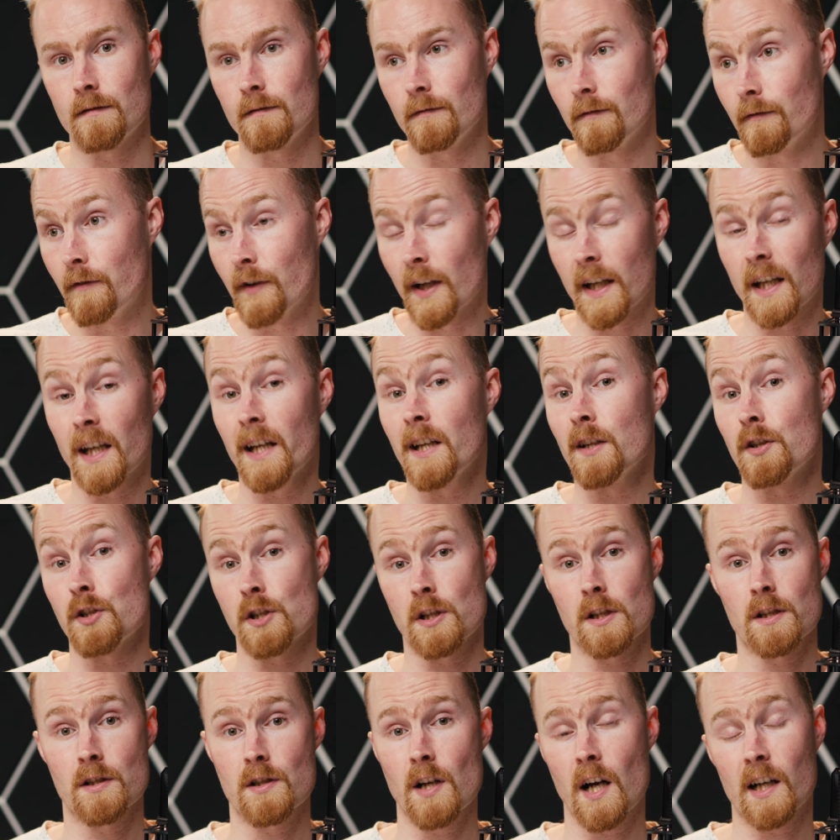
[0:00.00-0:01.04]

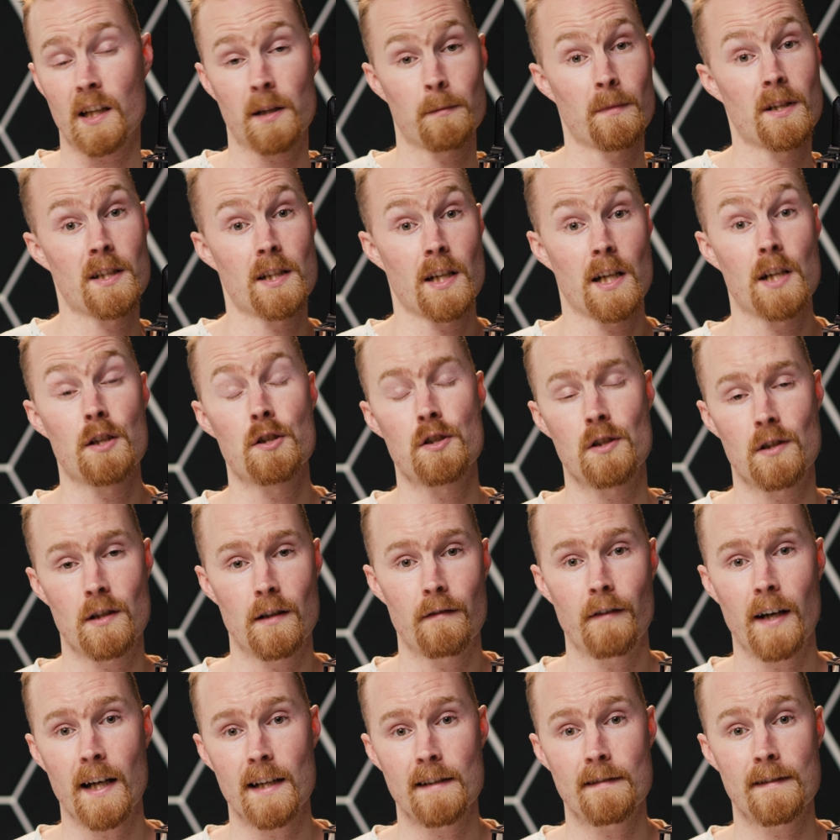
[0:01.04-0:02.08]
vacation documentation
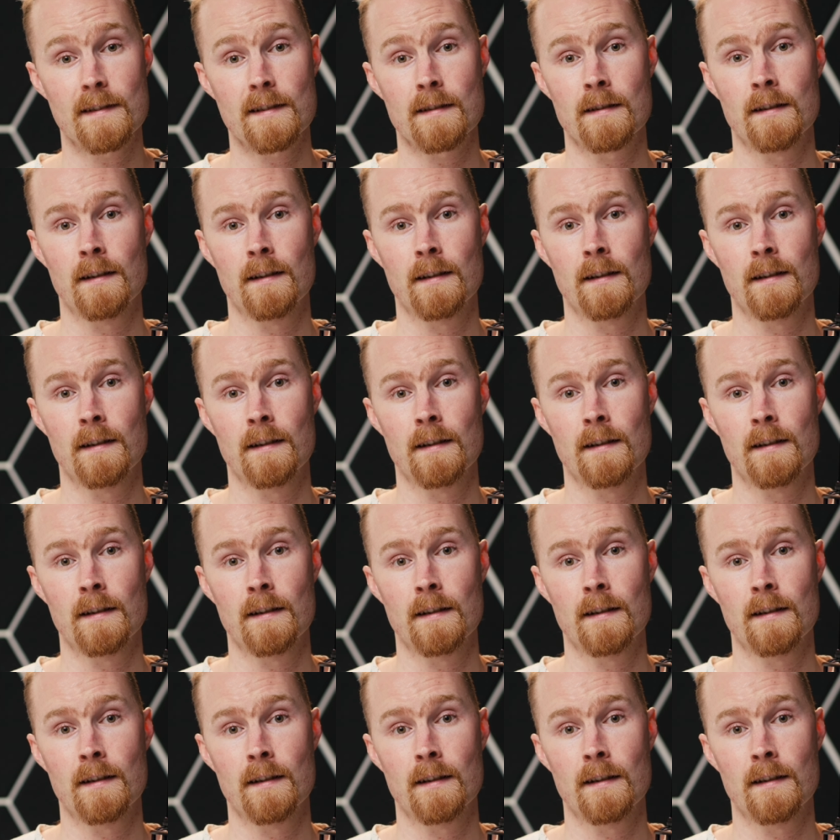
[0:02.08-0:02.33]
device,